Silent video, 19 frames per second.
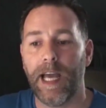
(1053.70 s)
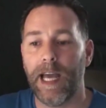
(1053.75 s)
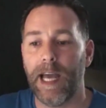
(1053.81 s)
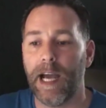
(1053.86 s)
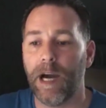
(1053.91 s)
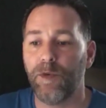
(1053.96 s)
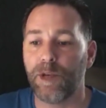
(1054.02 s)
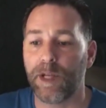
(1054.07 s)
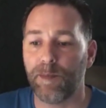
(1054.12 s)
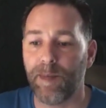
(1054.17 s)

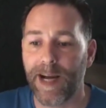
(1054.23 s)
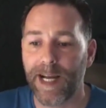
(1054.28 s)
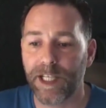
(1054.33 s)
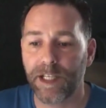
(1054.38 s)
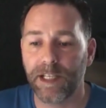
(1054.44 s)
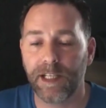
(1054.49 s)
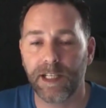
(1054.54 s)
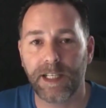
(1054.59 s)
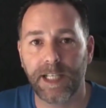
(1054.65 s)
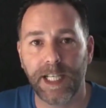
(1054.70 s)
Uh, I would
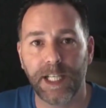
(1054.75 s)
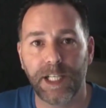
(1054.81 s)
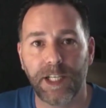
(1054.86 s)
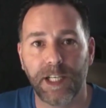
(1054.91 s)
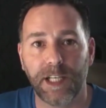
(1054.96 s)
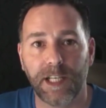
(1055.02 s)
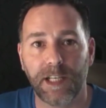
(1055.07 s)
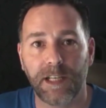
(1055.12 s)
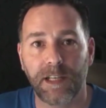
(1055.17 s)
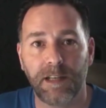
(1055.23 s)
imagine they're
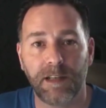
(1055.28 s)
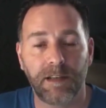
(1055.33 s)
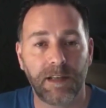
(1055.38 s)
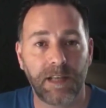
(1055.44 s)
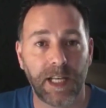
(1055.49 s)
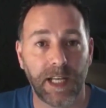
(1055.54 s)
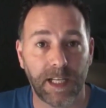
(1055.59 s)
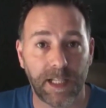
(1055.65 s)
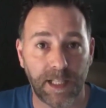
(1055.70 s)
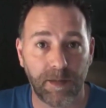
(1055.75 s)
teaching
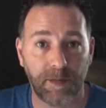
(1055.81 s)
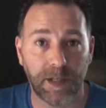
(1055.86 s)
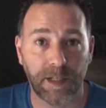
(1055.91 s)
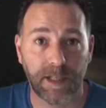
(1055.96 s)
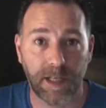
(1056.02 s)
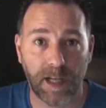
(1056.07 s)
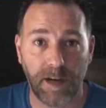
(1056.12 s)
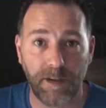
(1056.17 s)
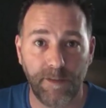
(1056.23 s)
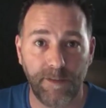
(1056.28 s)
kind of similar
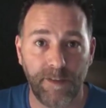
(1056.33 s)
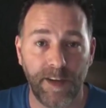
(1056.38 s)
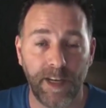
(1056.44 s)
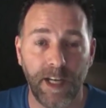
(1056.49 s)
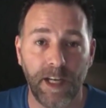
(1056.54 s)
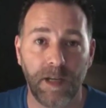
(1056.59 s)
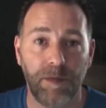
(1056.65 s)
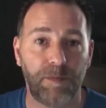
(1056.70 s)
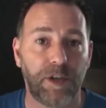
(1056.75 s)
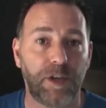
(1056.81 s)
stuff
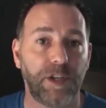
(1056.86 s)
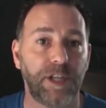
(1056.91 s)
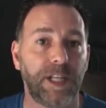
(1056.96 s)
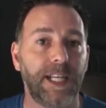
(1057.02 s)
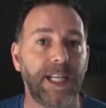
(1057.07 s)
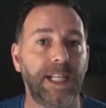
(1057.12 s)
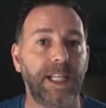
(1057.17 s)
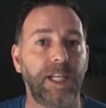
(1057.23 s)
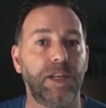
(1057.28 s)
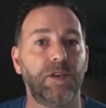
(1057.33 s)
because
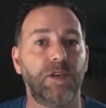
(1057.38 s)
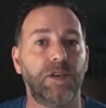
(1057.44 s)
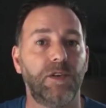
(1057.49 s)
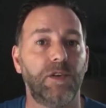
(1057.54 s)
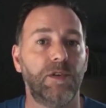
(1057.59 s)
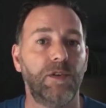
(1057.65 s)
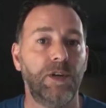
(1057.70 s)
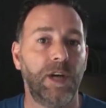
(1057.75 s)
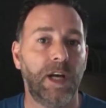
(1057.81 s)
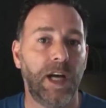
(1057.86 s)
you need to
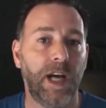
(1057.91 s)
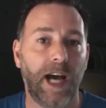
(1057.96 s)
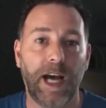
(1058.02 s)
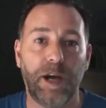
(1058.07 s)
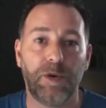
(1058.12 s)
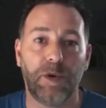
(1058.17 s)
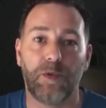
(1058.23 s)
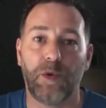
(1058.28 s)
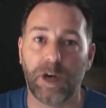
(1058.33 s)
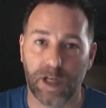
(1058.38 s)
know
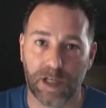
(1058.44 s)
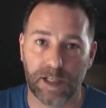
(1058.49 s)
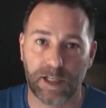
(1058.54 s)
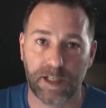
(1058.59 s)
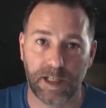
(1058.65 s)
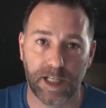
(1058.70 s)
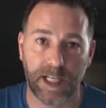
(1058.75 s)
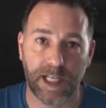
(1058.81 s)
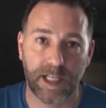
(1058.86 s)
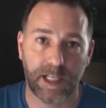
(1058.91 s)
how it
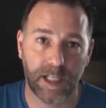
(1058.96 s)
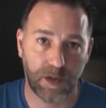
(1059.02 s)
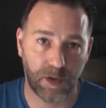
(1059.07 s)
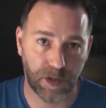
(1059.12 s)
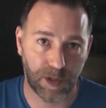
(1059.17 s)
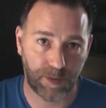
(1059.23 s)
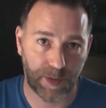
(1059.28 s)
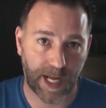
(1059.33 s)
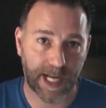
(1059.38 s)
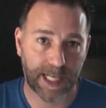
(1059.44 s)
works. You need to
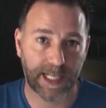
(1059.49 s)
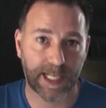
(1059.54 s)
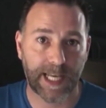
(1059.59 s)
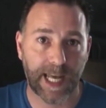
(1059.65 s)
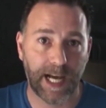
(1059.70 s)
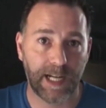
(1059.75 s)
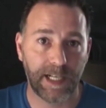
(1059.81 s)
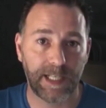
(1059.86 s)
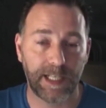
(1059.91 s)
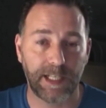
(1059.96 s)
know the
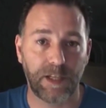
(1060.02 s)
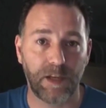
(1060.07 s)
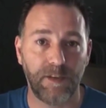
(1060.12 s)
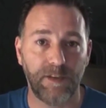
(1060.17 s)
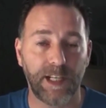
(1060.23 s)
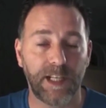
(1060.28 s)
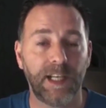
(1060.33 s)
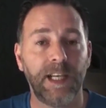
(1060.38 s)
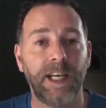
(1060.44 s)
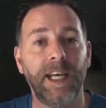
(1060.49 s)
practicalities
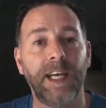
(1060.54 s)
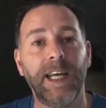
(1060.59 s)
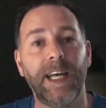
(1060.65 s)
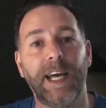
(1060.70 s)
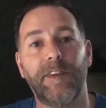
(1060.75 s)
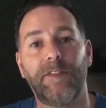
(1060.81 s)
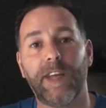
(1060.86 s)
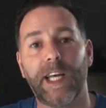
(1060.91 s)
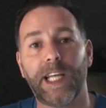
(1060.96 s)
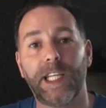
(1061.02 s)
of it.
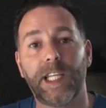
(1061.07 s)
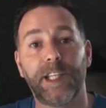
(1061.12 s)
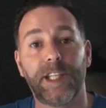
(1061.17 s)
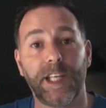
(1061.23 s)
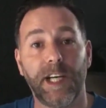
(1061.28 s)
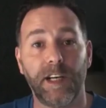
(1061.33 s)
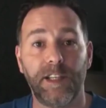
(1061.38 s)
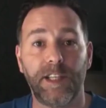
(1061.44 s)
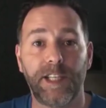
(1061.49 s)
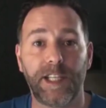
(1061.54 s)
And then there's
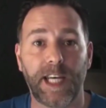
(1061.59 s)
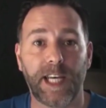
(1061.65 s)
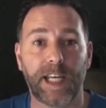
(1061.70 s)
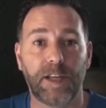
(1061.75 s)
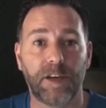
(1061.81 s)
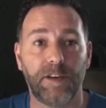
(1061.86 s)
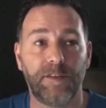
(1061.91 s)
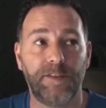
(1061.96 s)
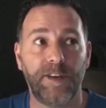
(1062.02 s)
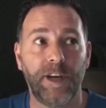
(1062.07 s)
the other
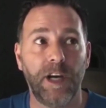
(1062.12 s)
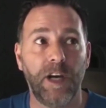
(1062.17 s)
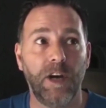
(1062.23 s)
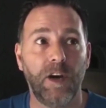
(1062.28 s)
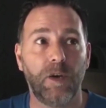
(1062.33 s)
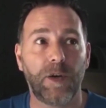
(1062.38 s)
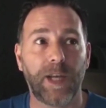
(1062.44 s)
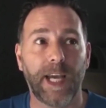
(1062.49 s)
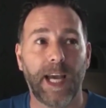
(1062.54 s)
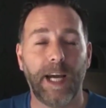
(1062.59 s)
side of,
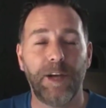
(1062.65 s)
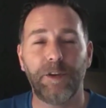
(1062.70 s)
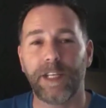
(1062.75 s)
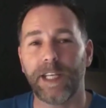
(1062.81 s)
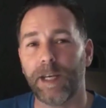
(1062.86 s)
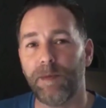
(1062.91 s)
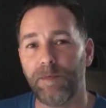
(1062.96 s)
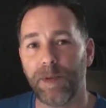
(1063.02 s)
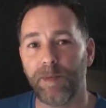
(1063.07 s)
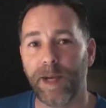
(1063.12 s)
okay, how do
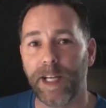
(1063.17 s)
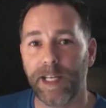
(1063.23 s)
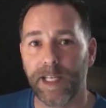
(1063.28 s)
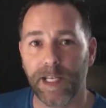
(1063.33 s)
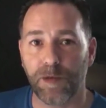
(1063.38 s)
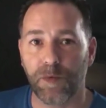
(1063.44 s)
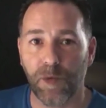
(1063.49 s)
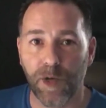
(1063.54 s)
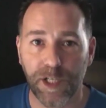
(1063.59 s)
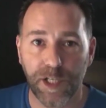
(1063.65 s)
you
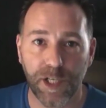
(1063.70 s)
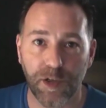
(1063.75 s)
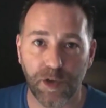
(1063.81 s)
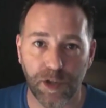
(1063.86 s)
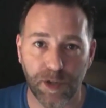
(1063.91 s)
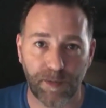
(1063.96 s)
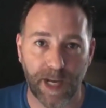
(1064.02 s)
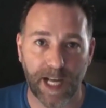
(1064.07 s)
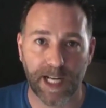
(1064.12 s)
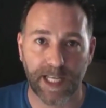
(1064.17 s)
implement it? Once you
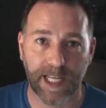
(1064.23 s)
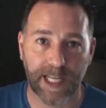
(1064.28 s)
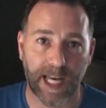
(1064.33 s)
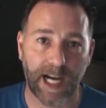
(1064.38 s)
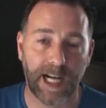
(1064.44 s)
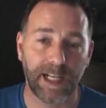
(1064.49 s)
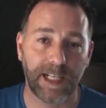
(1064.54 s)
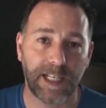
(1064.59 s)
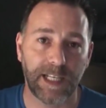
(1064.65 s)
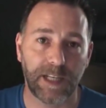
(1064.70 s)
know the
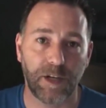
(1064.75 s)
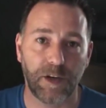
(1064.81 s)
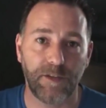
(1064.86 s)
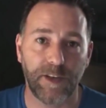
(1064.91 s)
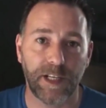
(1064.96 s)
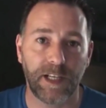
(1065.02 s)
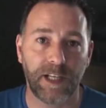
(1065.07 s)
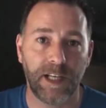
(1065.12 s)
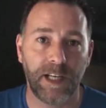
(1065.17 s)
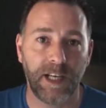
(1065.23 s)
practicalities
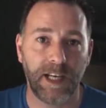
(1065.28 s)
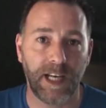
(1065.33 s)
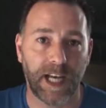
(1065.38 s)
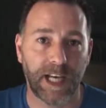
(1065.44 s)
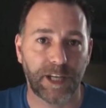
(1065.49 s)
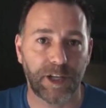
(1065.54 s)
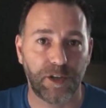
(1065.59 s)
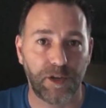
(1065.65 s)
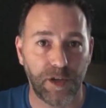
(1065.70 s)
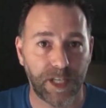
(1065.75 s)
of it
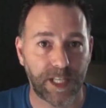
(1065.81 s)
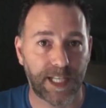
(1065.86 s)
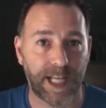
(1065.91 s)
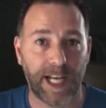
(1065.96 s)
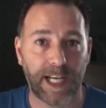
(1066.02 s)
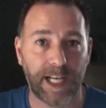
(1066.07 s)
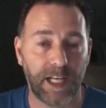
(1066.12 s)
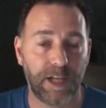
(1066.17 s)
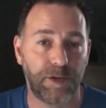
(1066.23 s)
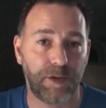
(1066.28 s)
and you know
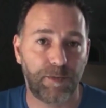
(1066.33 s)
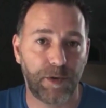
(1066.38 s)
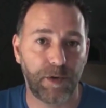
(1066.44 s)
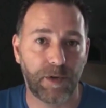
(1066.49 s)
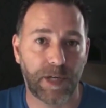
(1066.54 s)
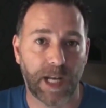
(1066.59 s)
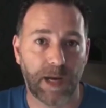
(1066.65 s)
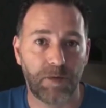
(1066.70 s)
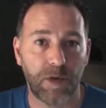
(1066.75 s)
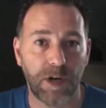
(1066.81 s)
exactly how the
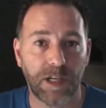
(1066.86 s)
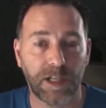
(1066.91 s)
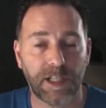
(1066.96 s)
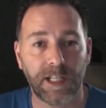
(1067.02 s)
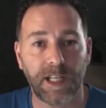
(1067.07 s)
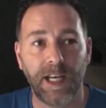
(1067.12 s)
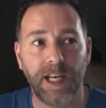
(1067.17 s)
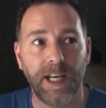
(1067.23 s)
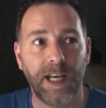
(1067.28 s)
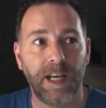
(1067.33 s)
program
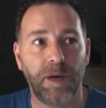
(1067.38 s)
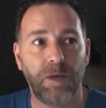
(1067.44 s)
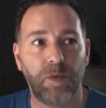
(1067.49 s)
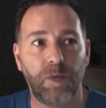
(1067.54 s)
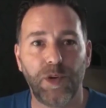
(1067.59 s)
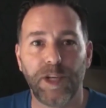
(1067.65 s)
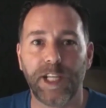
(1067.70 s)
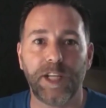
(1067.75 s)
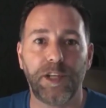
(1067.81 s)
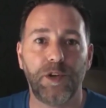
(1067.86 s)
works,
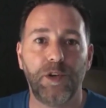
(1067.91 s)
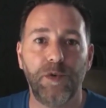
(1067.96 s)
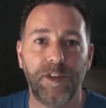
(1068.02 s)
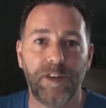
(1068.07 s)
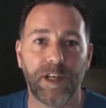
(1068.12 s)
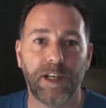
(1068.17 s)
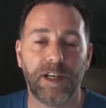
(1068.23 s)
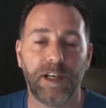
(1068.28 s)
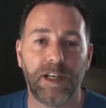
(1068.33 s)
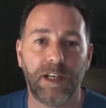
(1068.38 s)
what do you do
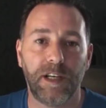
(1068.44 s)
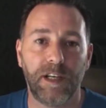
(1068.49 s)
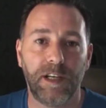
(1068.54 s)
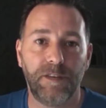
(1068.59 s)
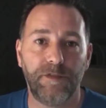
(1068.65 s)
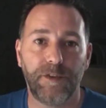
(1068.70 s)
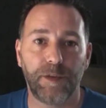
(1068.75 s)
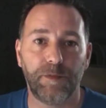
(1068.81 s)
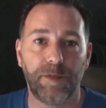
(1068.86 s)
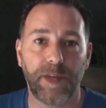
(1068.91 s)
with it
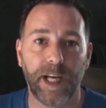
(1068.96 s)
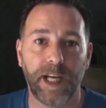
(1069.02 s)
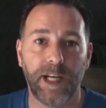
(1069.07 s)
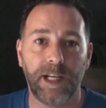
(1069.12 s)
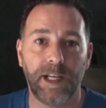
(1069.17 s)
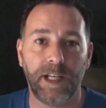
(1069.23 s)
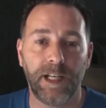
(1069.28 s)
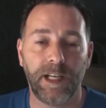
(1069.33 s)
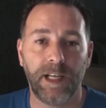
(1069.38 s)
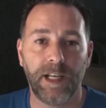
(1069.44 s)
from
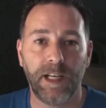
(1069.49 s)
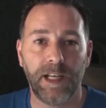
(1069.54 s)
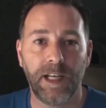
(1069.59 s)
there?